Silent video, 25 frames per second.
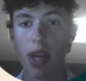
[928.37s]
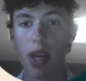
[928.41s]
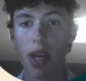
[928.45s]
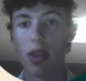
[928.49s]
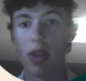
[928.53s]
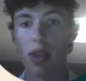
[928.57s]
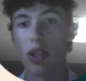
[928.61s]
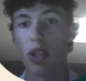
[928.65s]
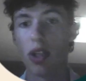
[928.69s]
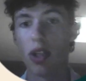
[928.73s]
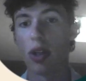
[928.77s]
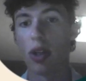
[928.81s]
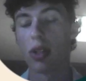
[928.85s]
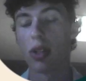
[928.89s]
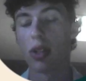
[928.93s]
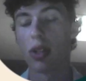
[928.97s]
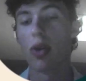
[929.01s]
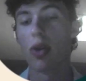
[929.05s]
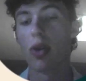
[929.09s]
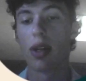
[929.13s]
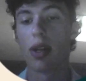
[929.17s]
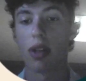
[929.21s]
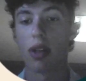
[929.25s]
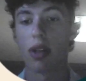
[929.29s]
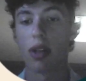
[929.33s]
The sugar is
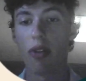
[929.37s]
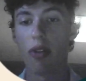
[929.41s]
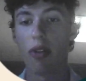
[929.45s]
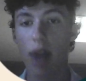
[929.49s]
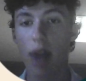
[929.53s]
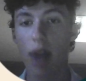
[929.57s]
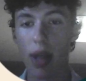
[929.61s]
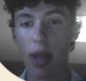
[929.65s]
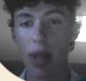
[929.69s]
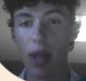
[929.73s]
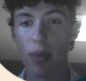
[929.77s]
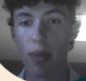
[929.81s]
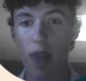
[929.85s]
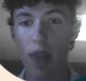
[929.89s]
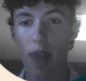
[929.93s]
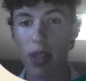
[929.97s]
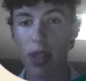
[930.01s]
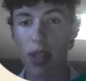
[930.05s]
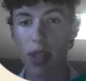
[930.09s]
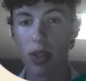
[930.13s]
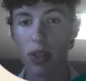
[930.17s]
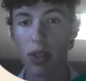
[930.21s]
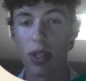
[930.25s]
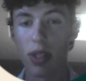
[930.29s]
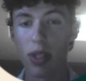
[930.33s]
loaded into phylum
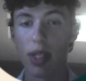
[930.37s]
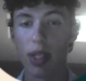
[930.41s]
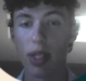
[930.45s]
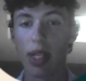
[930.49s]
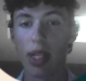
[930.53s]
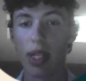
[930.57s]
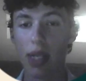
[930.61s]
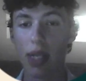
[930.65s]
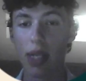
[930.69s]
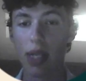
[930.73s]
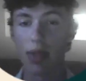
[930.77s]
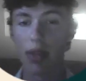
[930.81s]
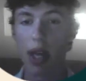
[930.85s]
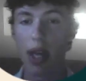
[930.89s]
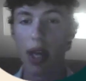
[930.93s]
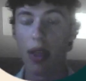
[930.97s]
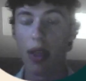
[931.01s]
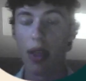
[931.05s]
vessels in the leaves.